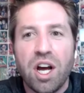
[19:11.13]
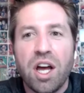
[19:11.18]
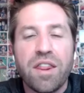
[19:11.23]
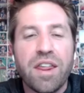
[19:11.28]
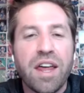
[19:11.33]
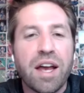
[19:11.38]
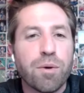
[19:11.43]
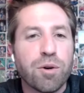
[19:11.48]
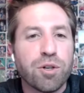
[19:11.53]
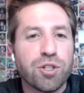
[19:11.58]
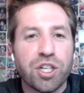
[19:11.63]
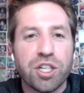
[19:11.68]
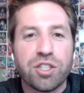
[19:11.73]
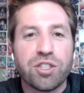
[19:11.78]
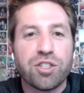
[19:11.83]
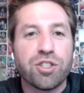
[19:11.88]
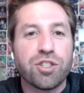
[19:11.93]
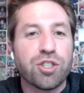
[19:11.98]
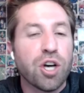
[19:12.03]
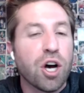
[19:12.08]
They were
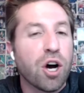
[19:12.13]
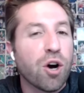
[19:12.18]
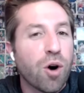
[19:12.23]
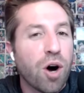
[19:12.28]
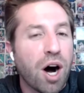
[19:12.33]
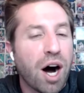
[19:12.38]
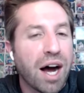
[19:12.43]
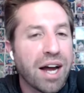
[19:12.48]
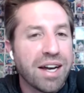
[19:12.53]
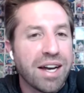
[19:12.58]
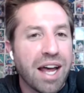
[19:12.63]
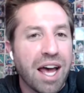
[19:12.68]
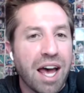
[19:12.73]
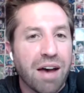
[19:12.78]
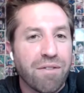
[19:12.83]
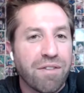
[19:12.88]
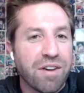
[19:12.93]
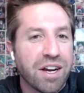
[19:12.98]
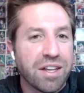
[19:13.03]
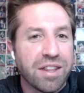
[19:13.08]
just so hot and
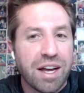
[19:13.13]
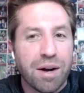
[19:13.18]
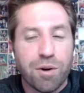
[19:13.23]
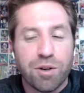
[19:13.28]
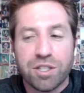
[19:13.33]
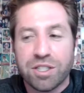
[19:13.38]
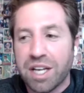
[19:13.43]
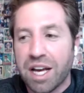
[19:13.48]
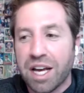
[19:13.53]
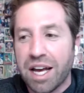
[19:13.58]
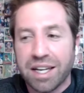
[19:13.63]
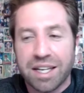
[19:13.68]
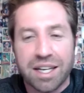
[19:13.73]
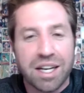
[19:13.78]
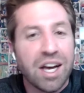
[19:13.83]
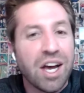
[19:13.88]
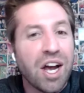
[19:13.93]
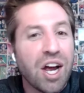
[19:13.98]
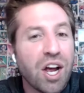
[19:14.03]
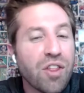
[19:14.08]
heavy, and they were saying
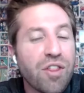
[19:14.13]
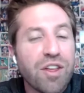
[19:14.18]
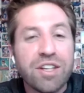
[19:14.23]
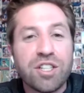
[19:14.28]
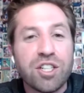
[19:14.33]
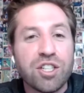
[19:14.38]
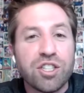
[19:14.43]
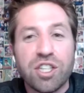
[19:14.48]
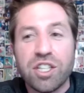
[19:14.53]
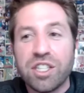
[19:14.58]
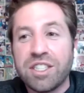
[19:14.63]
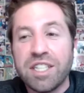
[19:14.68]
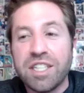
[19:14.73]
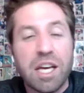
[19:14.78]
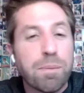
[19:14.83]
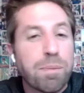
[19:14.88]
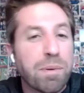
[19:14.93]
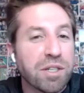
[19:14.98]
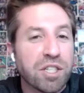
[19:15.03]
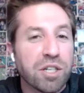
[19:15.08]
this is the
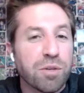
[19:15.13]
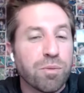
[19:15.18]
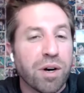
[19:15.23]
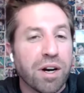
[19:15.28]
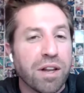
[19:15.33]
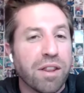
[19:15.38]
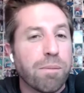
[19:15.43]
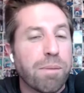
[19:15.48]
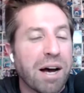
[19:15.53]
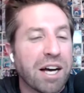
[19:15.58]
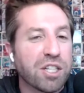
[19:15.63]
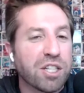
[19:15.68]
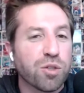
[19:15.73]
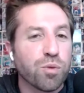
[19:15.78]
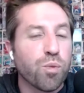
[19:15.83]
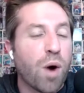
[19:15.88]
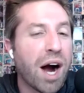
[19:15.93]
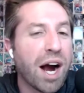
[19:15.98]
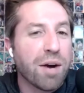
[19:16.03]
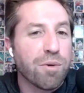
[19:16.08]
deepest and one of the best
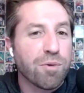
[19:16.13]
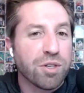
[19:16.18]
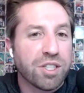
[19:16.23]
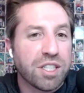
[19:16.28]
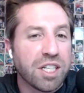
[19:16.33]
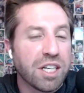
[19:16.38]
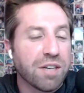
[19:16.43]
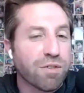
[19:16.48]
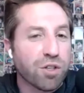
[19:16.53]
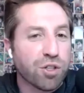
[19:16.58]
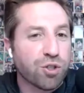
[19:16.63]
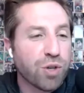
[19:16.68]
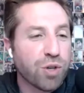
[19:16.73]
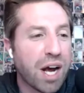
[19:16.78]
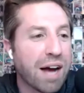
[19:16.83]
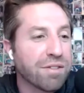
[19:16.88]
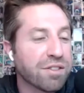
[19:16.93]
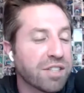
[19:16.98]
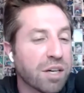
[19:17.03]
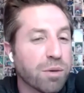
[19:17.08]
wide receiver
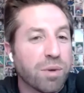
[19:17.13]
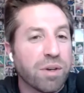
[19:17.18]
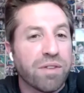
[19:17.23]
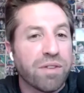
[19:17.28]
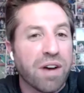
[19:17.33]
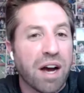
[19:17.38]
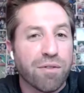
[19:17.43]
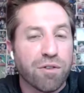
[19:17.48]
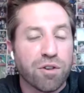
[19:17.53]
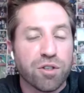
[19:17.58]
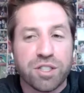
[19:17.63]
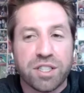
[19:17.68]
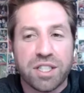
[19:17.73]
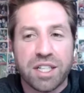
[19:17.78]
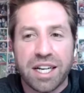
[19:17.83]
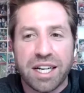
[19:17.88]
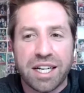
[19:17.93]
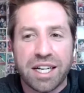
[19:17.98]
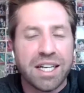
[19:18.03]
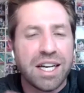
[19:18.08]
drafts that we've ever
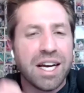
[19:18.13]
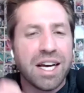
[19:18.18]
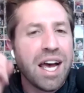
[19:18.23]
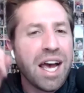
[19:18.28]
seen.